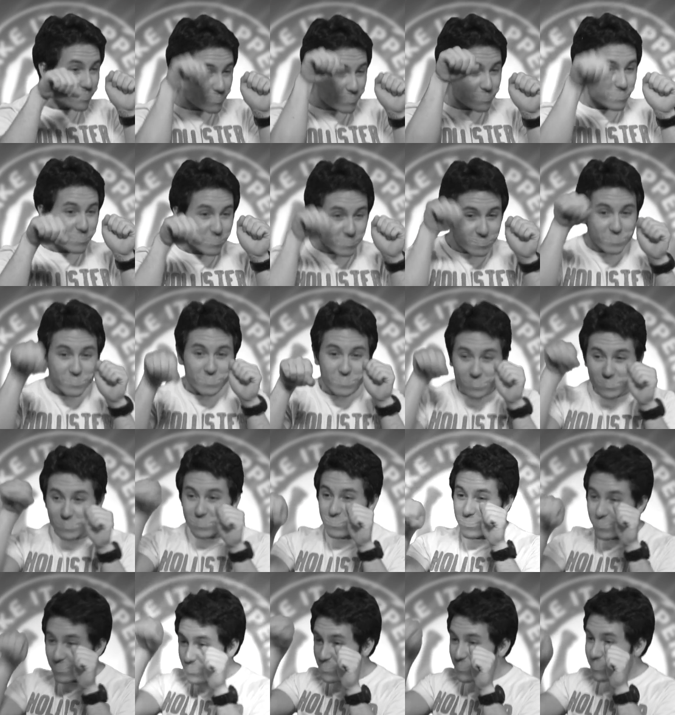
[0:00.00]

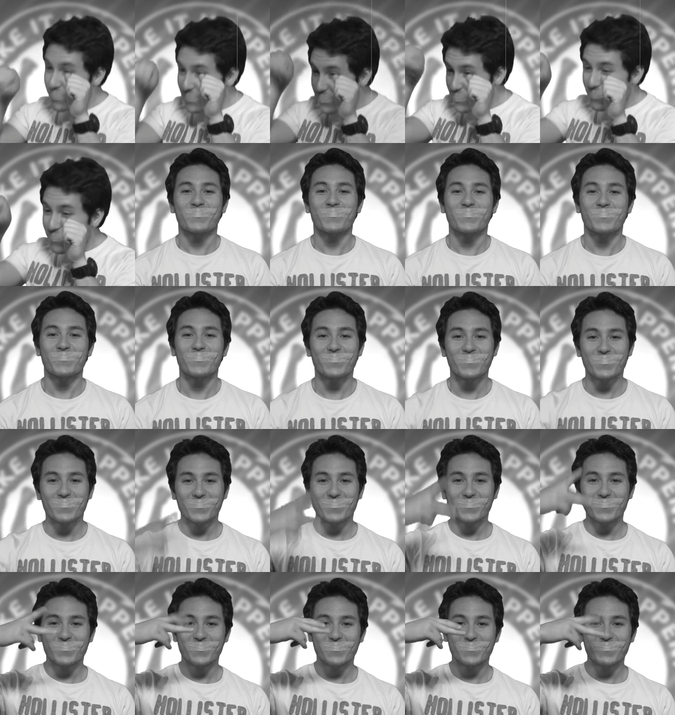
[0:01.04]

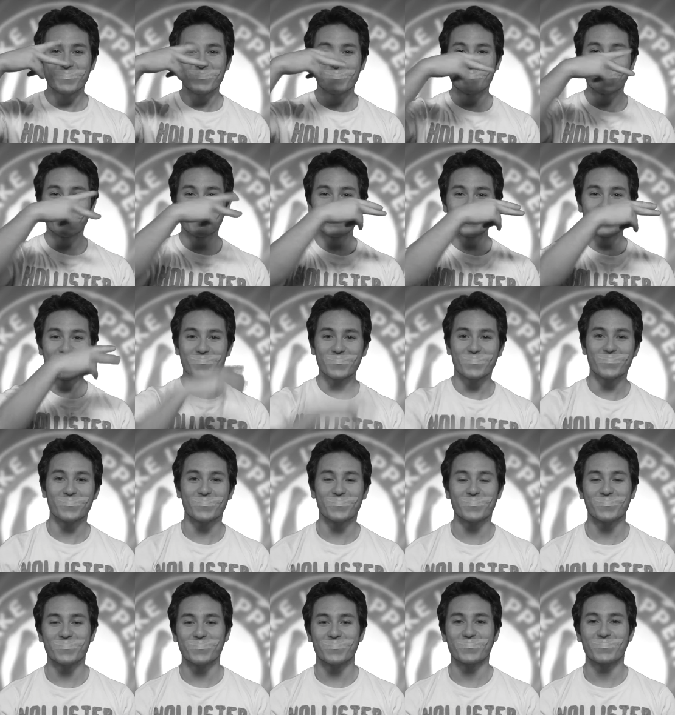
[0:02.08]

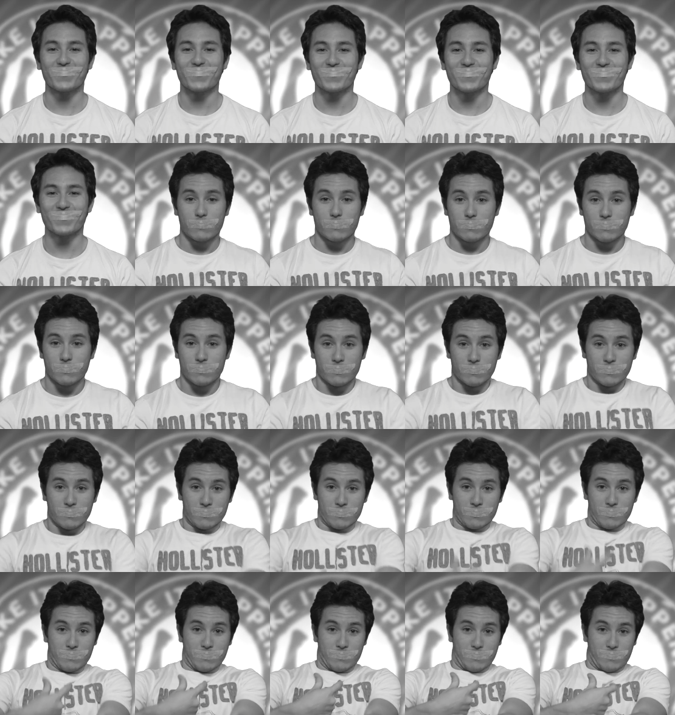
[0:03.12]

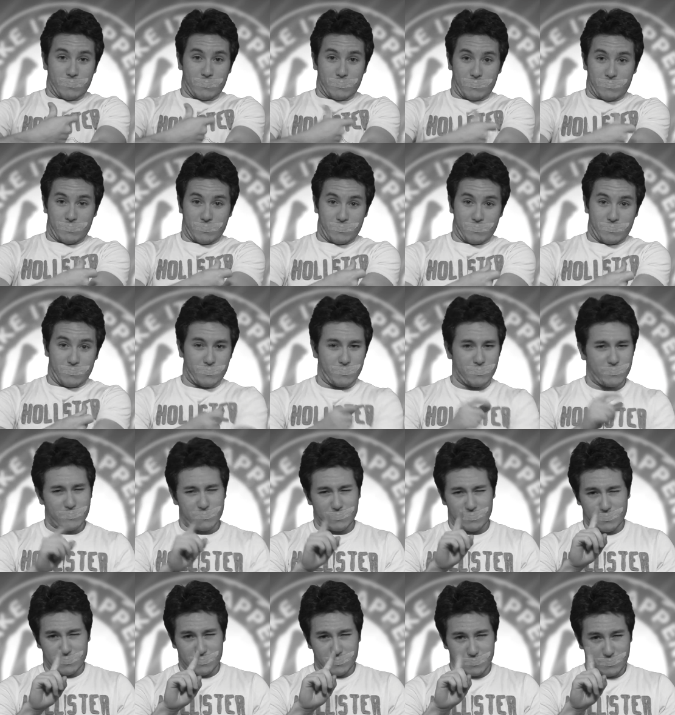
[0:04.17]

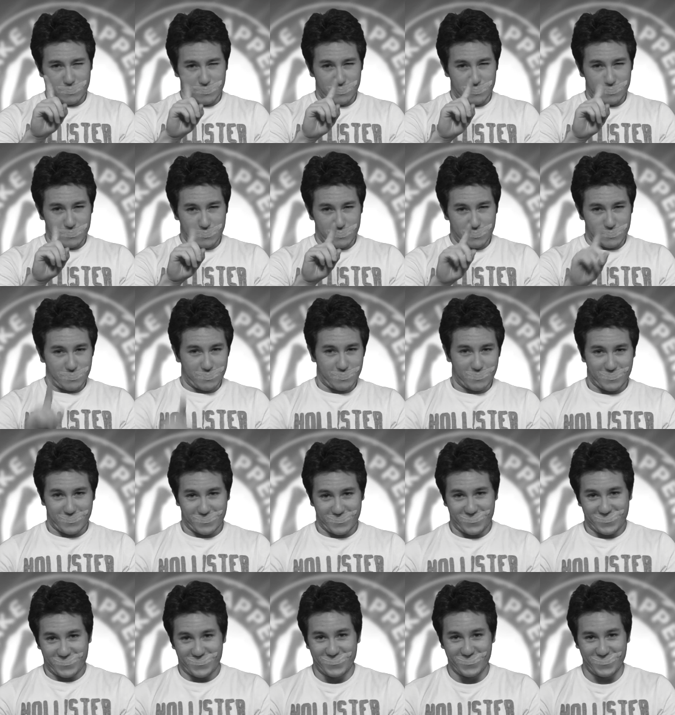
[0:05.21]

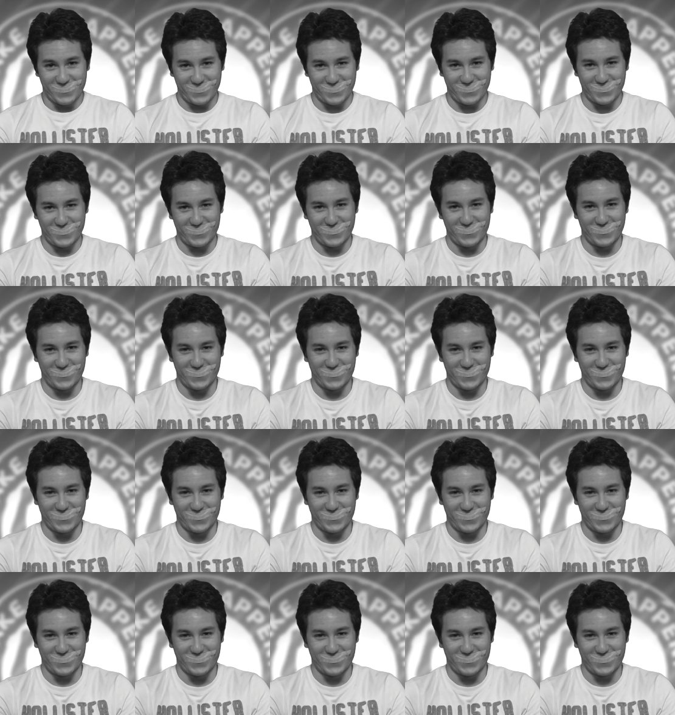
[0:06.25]
No one is speaking in this clip.